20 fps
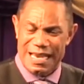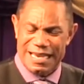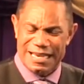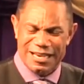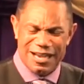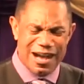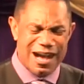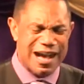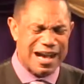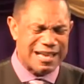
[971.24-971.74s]
And
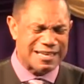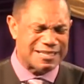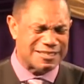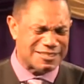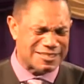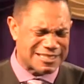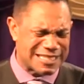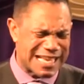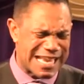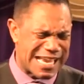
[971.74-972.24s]
God
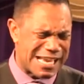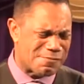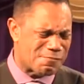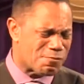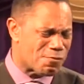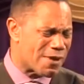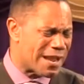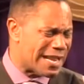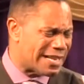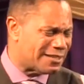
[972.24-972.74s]
is saying,
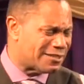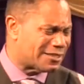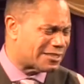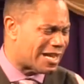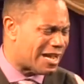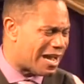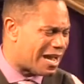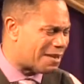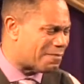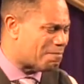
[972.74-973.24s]
praise
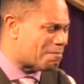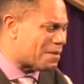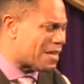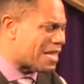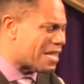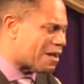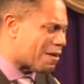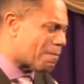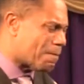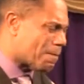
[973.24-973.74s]
God,
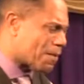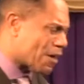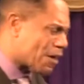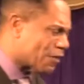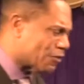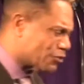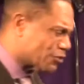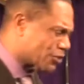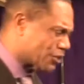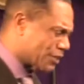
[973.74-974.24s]
be a
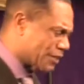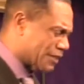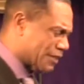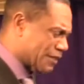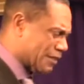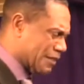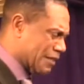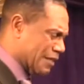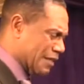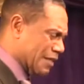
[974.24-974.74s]

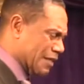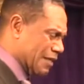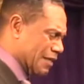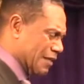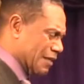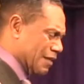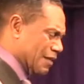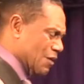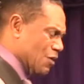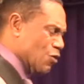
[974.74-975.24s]
person
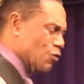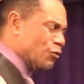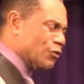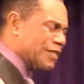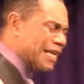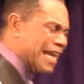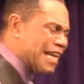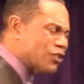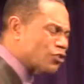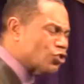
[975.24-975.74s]

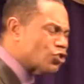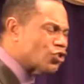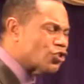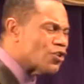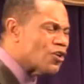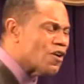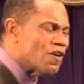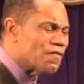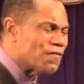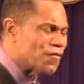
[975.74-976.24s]
who's a
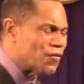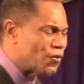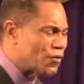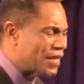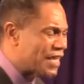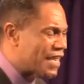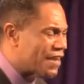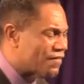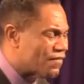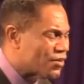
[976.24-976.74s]
cheerful
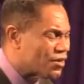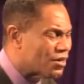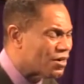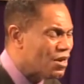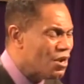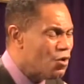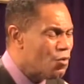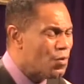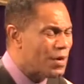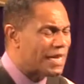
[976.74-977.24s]
giver
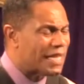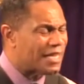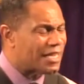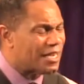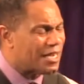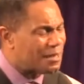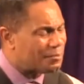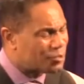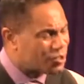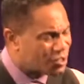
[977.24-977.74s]
when it
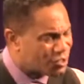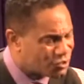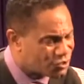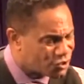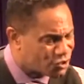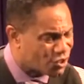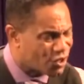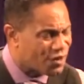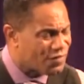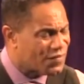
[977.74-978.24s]
comes to
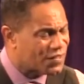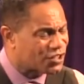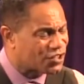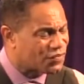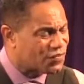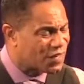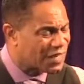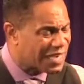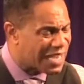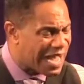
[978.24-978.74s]

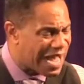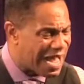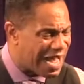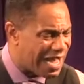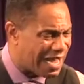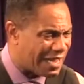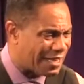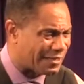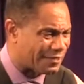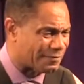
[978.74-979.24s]
service for
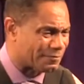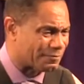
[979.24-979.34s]
God.